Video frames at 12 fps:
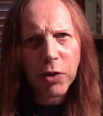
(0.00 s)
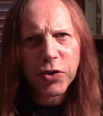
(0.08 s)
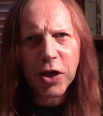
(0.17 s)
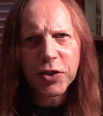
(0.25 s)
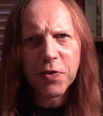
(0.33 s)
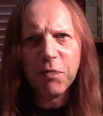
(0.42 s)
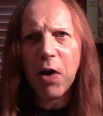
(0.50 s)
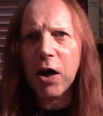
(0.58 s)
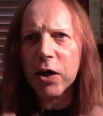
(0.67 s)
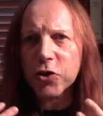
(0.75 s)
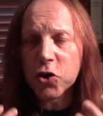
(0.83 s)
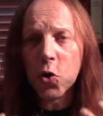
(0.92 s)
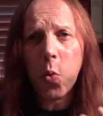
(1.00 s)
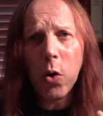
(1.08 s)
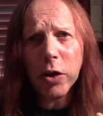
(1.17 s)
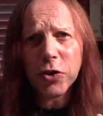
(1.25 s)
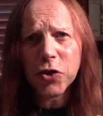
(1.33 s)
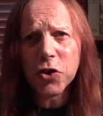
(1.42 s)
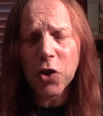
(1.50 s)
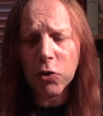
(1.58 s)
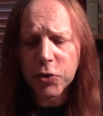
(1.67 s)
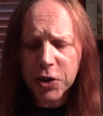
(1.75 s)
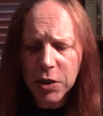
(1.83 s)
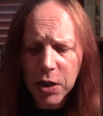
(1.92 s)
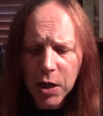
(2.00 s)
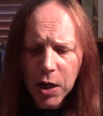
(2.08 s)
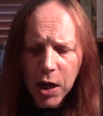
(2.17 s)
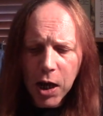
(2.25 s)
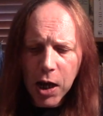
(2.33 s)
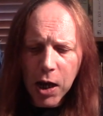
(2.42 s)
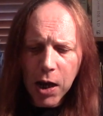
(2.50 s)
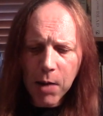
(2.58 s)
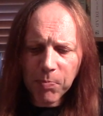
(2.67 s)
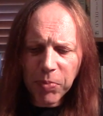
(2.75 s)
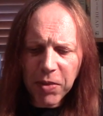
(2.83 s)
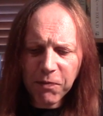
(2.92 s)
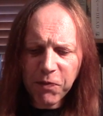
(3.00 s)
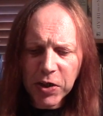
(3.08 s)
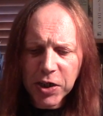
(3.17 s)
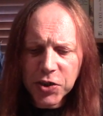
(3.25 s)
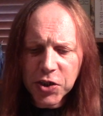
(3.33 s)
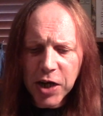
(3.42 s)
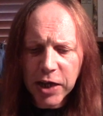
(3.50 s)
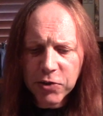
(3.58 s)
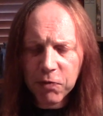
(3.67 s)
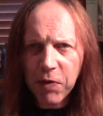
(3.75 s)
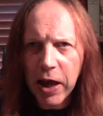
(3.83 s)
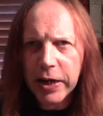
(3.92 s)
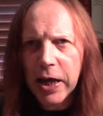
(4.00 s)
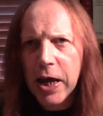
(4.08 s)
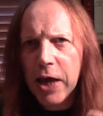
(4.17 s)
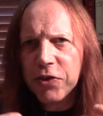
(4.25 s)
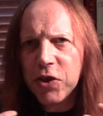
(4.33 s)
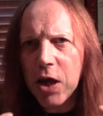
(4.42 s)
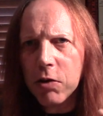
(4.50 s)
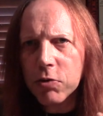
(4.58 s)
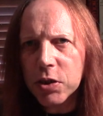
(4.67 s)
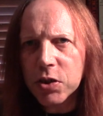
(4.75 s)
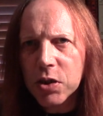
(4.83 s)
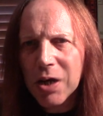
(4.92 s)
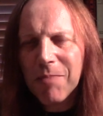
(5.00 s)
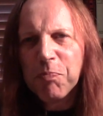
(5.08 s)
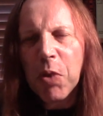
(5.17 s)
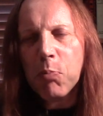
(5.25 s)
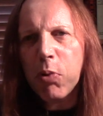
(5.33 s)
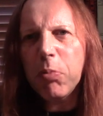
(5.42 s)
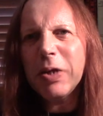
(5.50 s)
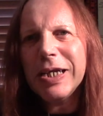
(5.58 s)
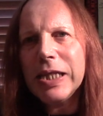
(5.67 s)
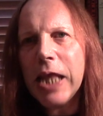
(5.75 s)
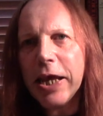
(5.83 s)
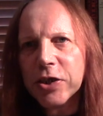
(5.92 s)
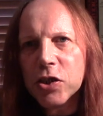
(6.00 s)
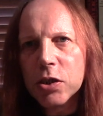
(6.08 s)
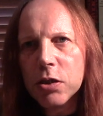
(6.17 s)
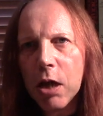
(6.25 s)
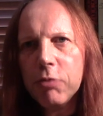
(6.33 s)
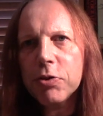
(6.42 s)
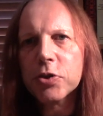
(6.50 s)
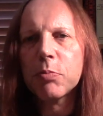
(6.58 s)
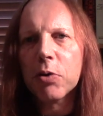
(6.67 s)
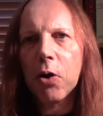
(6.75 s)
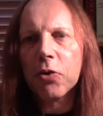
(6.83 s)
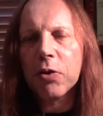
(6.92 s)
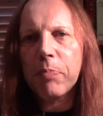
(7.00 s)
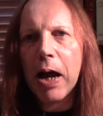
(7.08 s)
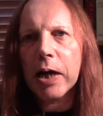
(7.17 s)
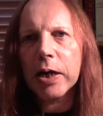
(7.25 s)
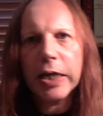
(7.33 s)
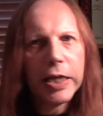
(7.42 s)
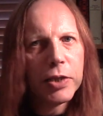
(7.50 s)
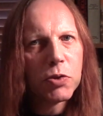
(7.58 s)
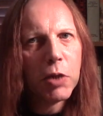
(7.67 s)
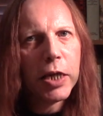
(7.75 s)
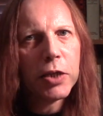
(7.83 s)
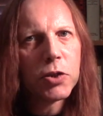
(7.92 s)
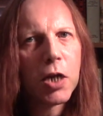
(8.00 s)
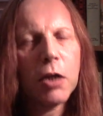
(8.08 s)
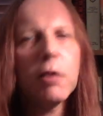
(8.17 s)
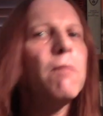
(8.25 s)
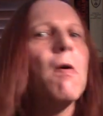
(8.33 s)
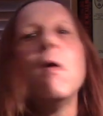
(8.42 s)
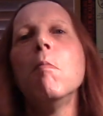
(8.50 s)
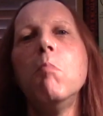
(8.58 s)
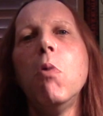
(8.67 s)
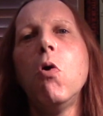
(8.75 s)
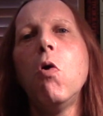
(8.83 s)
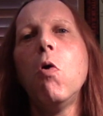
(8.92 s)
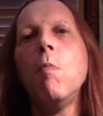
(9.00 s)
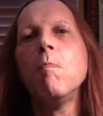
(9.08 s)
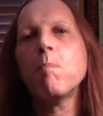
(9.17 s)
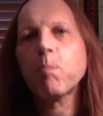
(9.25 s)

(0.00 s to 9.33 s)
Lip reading: touch of violets, quite a salty finish in actual fact. The oak is probably less noticeable on the palate. It's kind of more